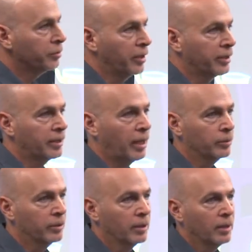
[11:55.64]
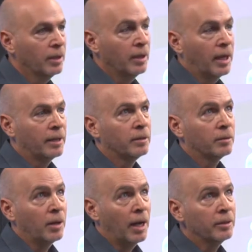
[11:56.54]
find it out.
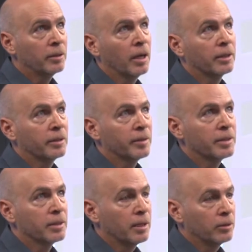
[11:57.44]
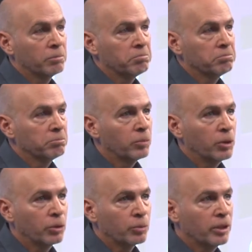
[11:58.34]
And other characteristic that we're
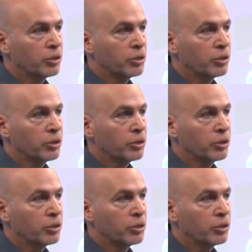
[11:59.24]
not really